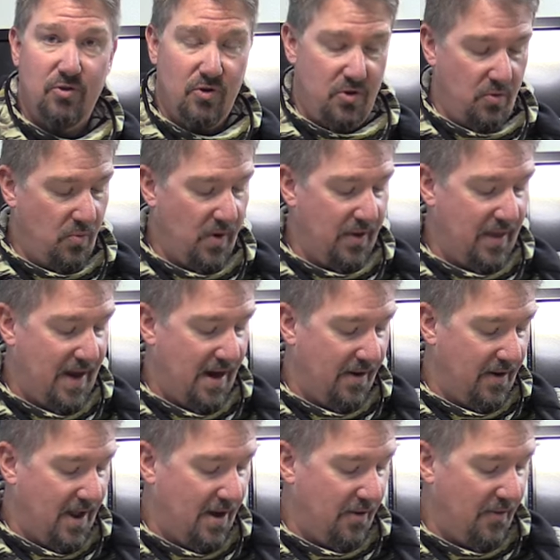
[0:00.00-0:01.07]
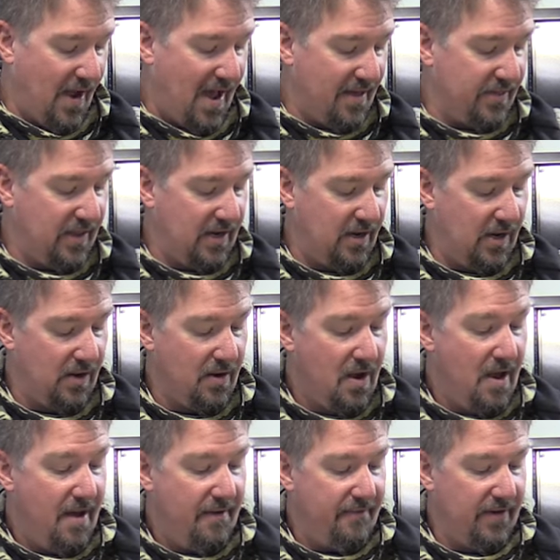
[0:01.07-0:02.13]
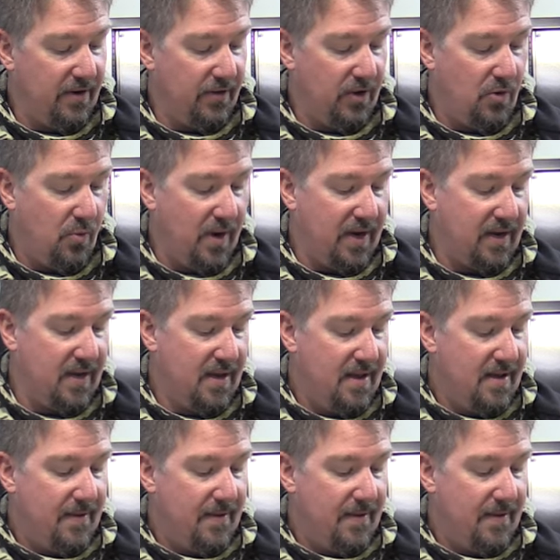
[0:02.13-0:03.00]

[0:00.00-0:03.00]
show you where they are and how hot they get fairly quick.